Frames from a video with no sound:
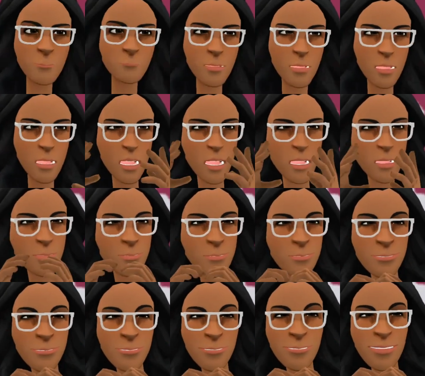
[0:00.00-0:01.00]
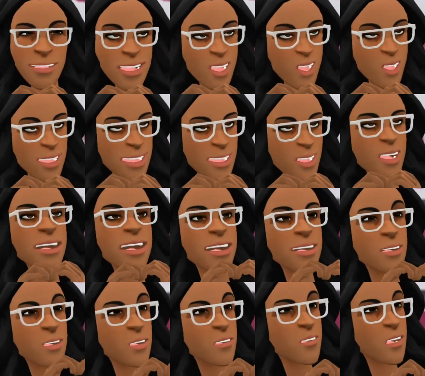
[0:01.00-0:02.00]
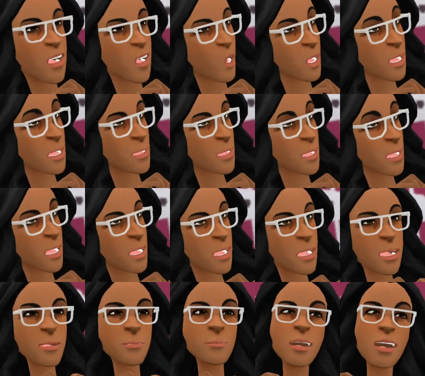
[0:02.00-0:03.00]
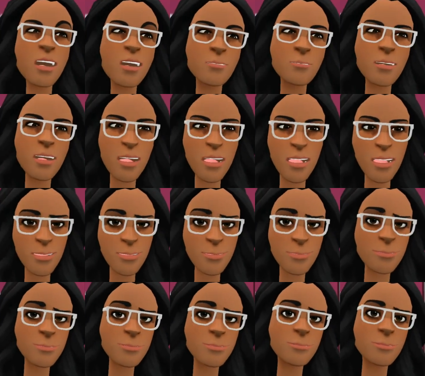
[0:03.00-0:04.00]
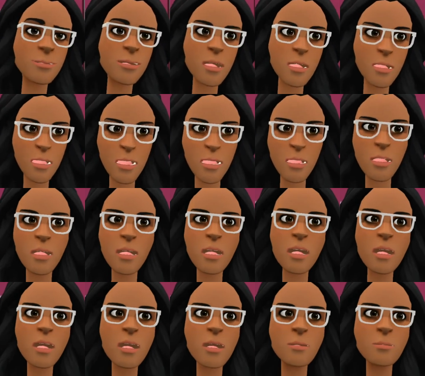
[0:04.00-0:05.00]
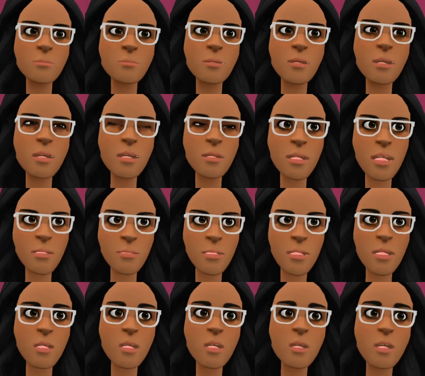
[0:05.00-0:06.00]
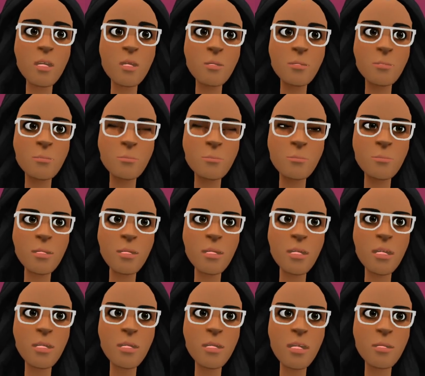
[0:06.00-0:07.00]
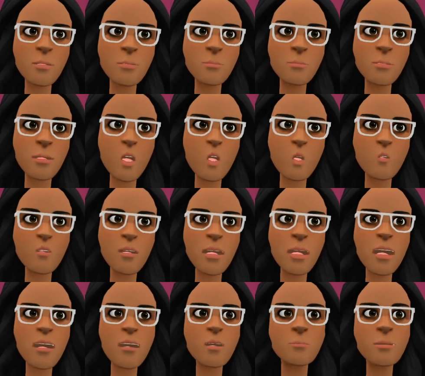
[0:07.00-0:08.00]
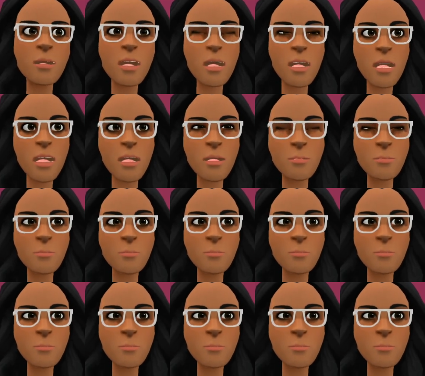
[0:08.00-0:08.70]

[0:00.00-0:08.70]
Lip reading: Great. Now let we dive into the signaling principle. It's a strategy that helps learners highlight useful information.